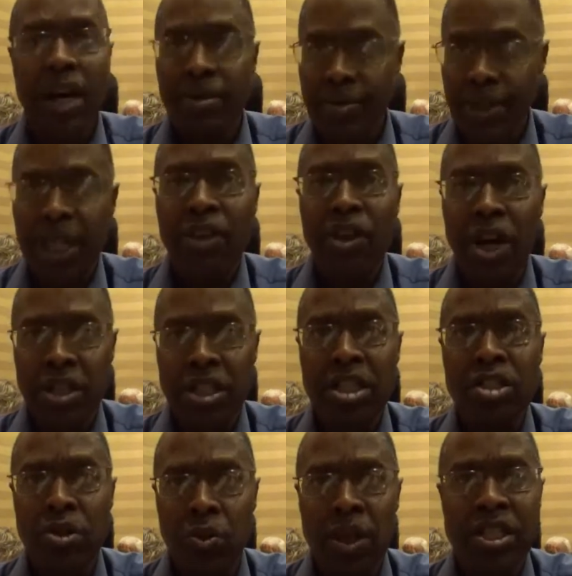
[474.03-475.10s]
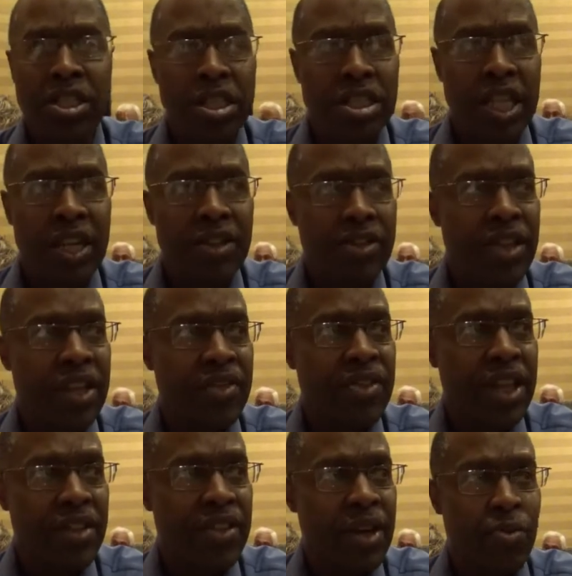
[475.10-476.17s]
Yeah, there are situations that
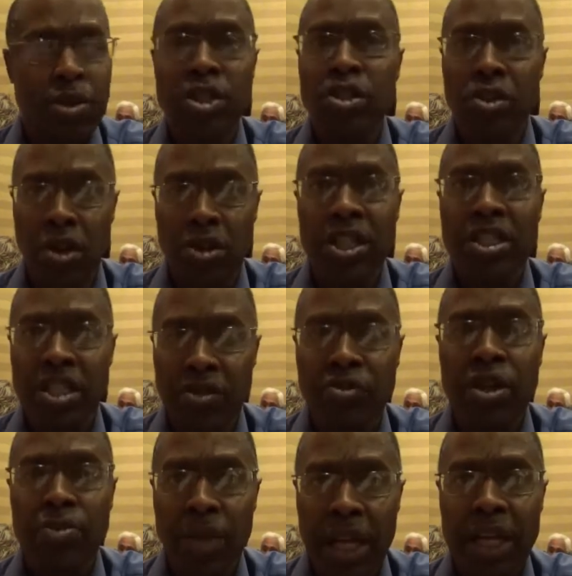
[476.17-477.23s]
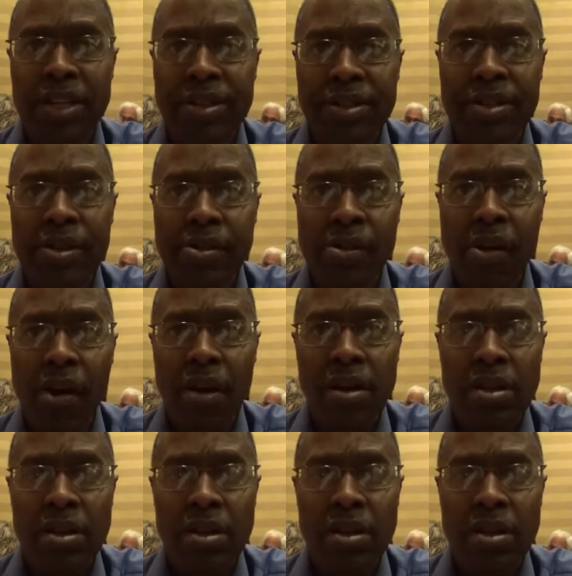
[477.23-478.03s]
we do go to instant replay.